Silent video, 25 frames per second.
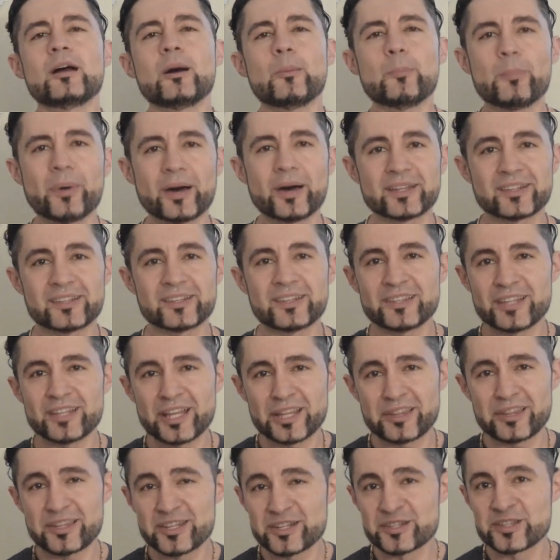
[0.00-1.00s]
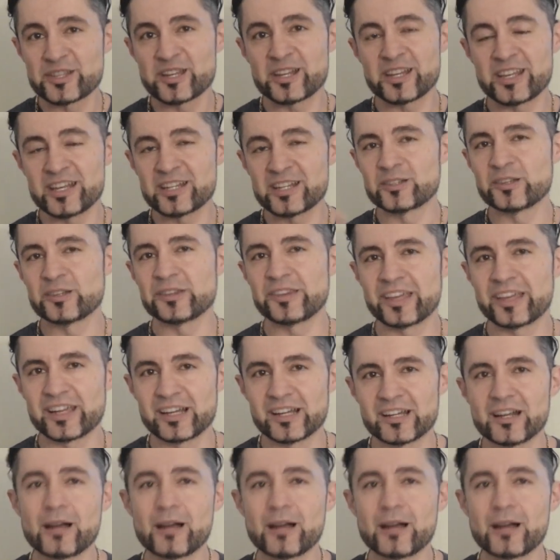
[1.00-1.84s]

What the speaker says: But that's neither here or there.